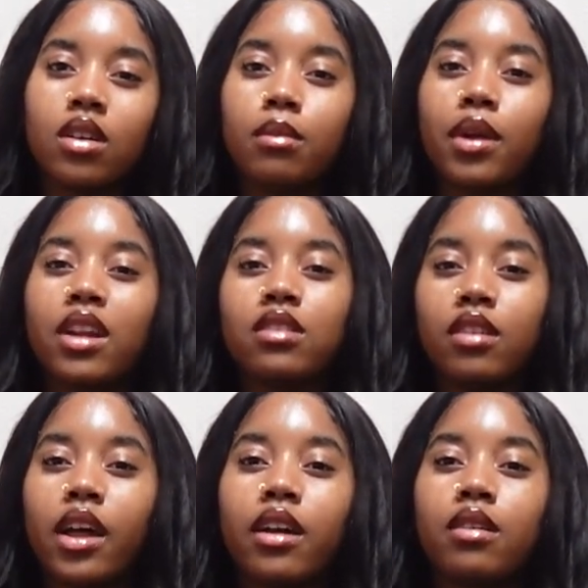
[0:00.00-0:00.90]
but I still
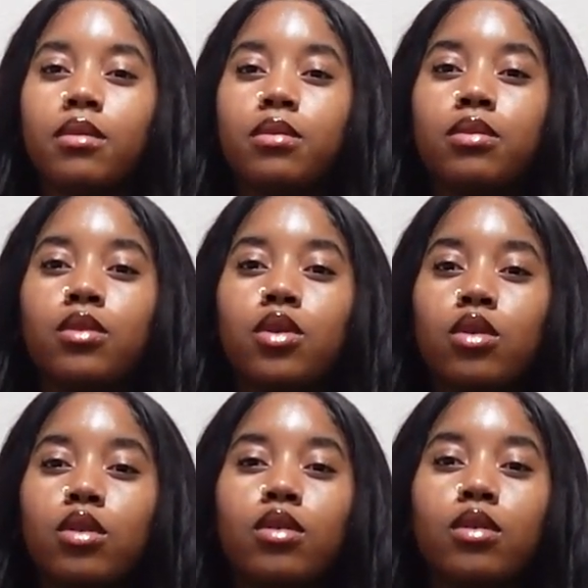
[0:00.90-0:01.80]
like him.
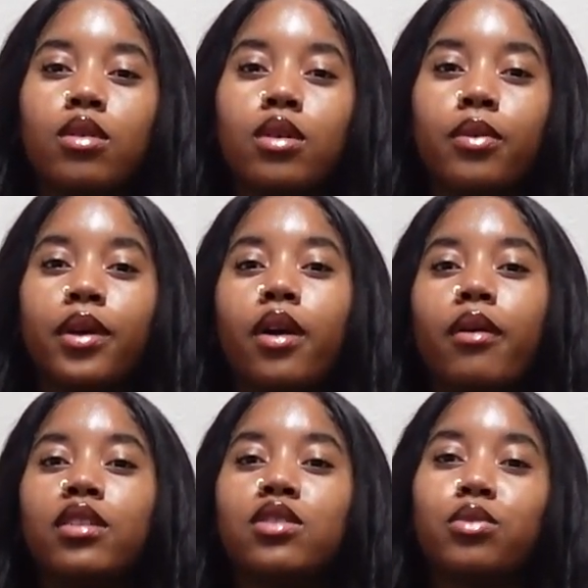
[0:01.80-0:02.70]
Cool. We go
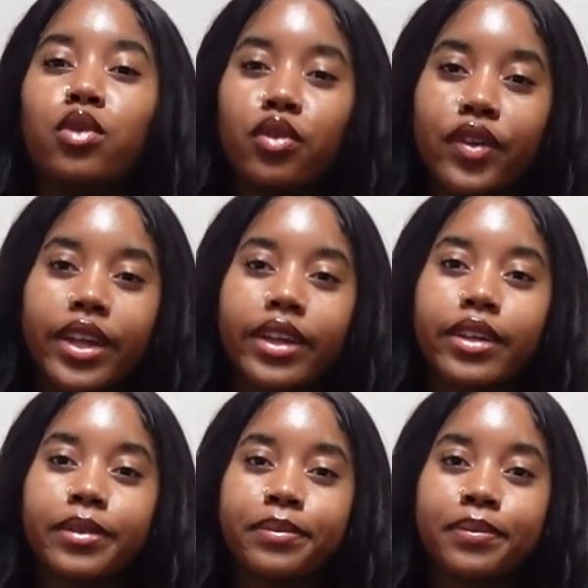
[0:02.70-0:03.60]
watch the movie,
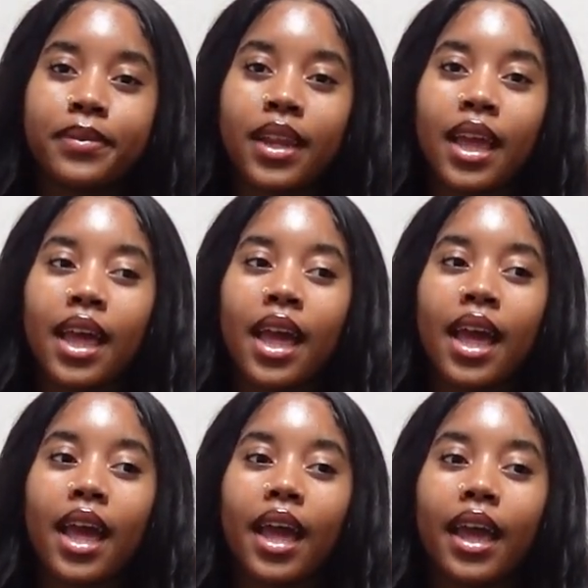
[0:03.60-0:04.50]

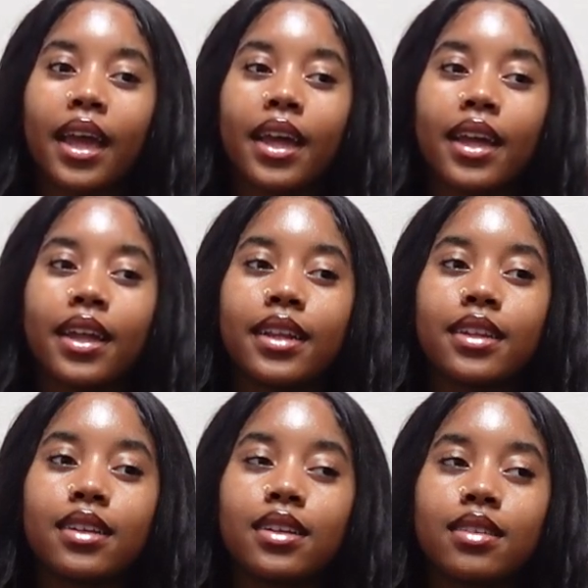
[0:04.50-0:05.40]
and
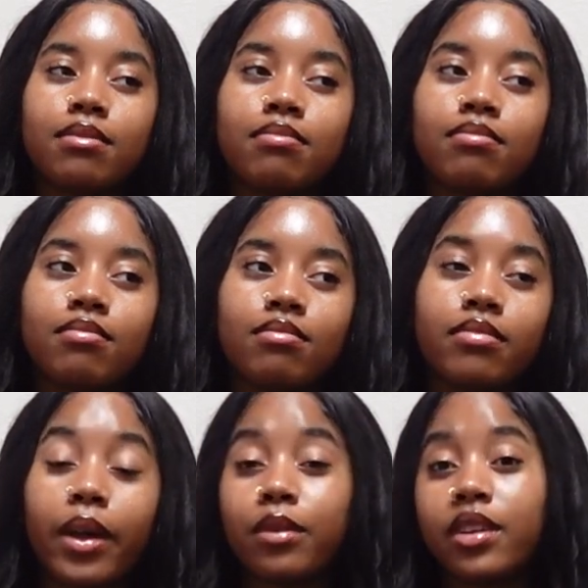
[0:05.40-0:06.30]

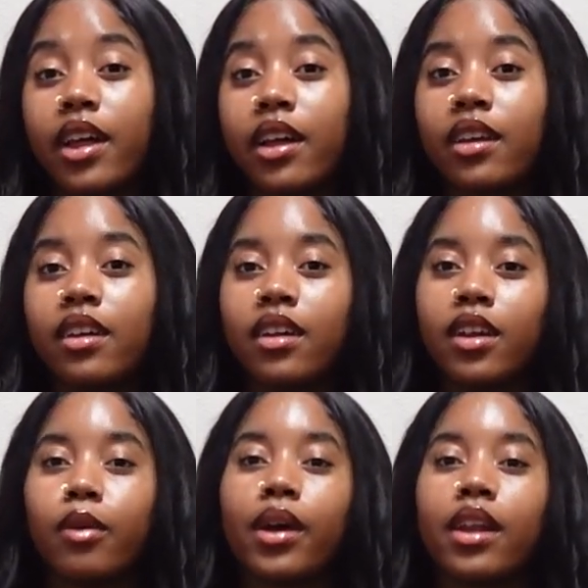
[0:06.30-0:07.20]
that was that. You
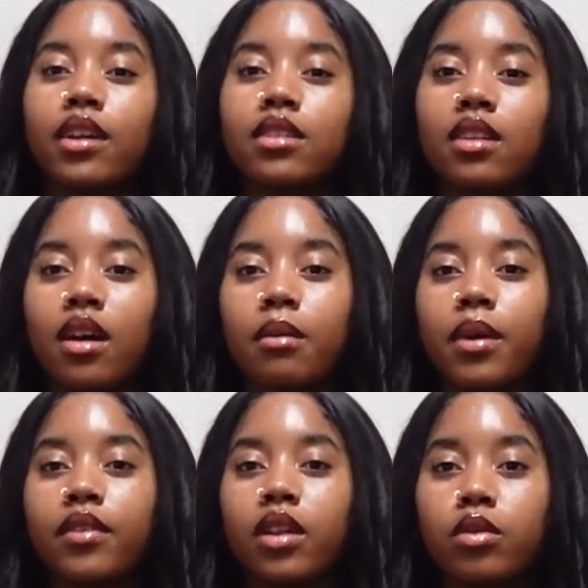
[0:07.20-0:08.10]
know, we had a good time.
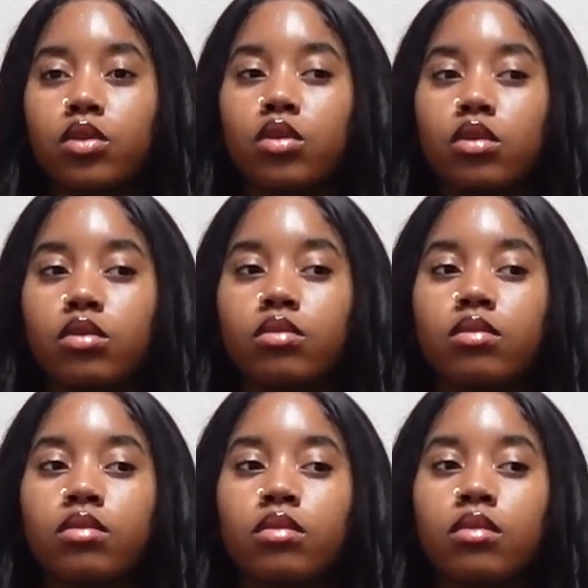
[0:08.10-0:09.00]
Everything was cool.
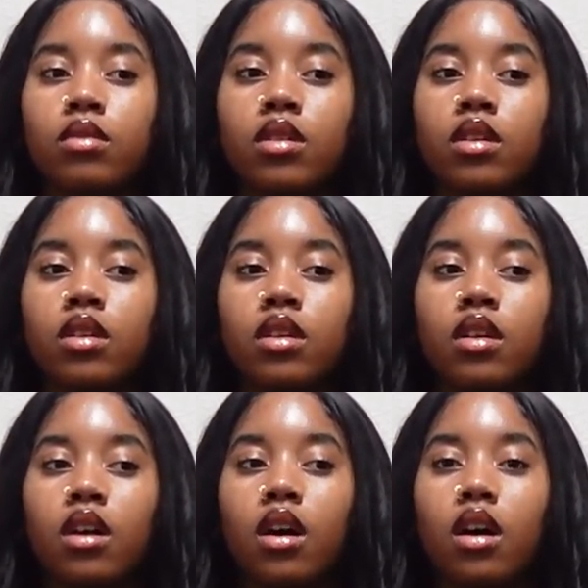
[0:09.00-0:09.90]

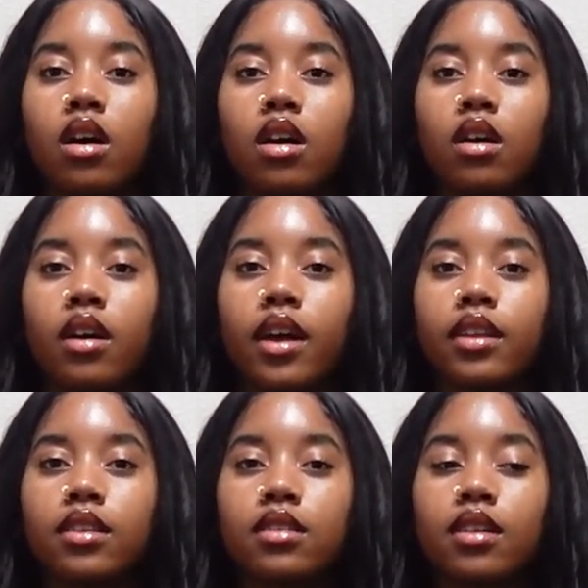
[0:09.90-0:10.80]
At
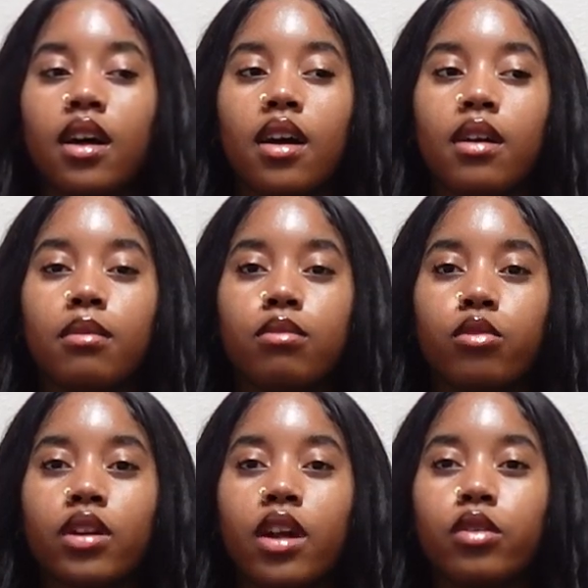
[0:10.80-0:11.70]
this time,
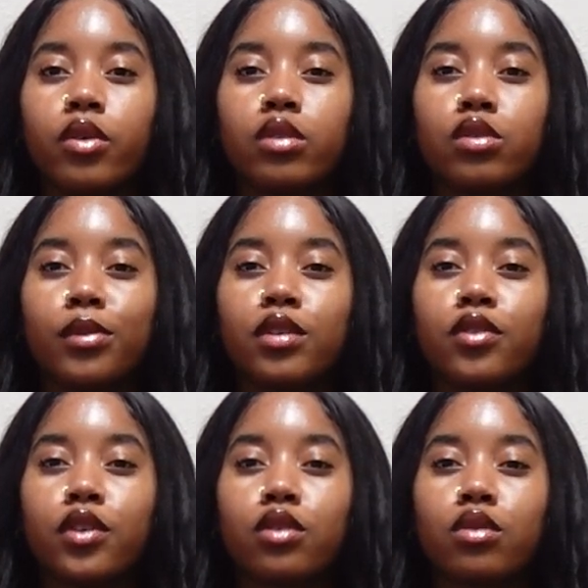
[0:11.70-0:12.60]
we're not doing too much
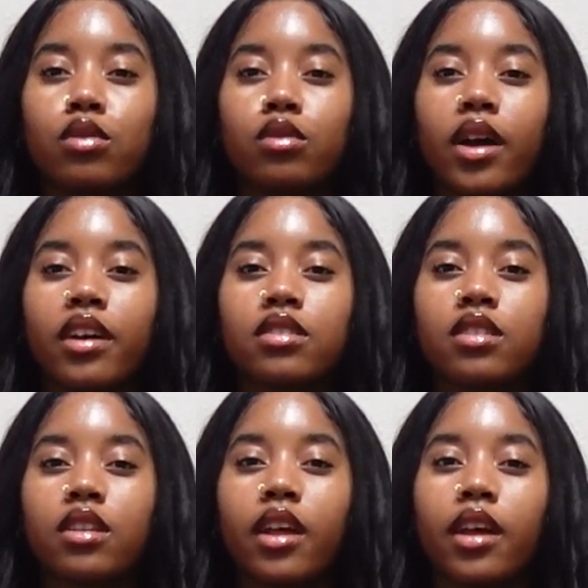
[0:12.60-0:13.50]
physical
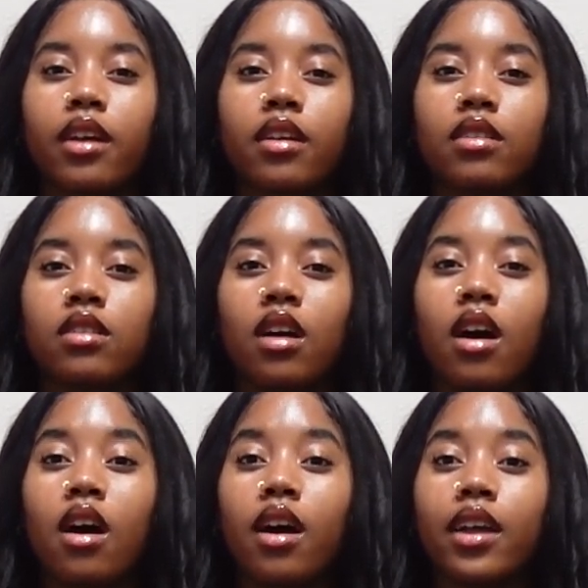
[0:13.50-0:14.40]
action, like a
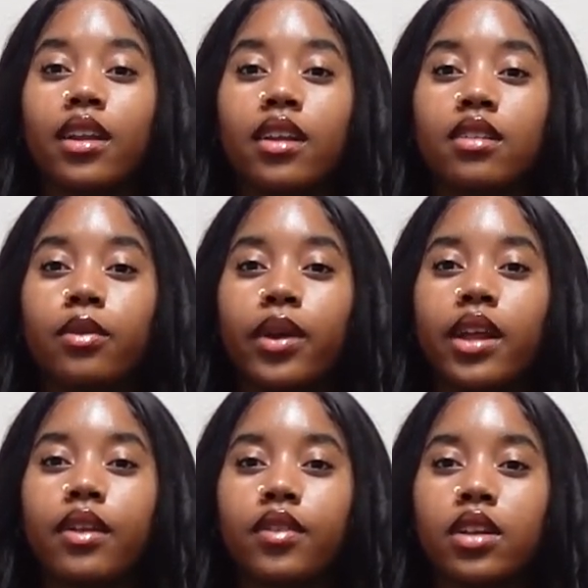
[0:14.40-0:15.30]
hug and that's it. We
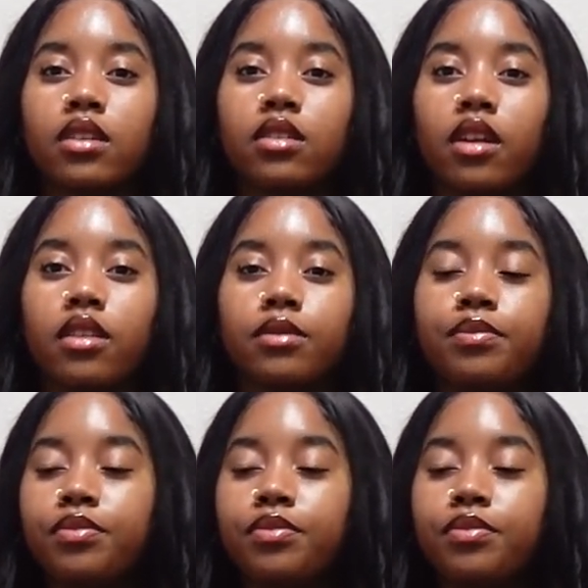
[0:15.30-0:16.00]
hadn't even kissed or nothing.